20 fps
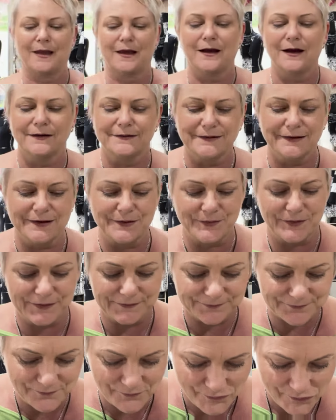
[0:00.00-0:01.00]
I'll tell you what.
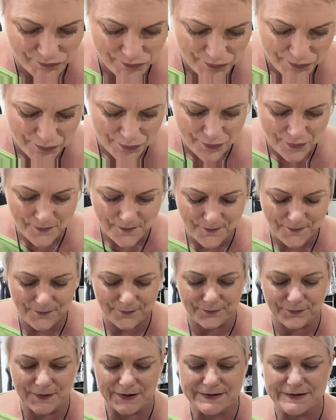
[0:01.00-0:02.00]

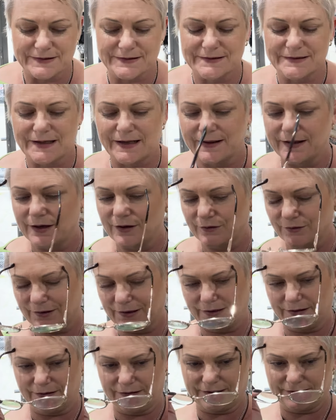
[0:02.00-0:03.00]
Instead of standing there
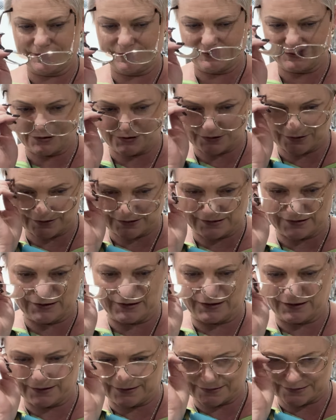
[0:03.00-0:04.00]
looking like an
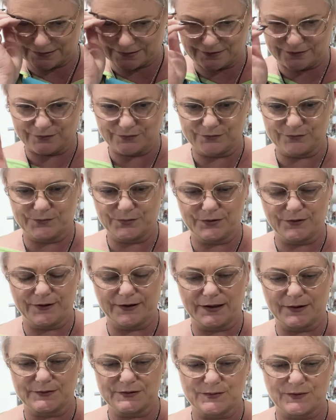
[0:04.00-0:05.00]
idiot, I'll pull
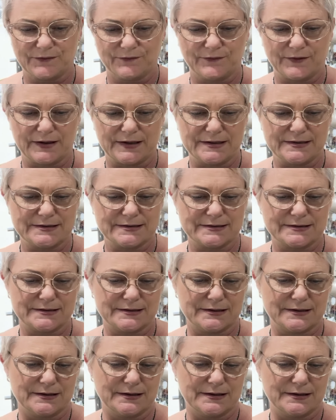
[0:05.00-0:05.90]
that up to my face.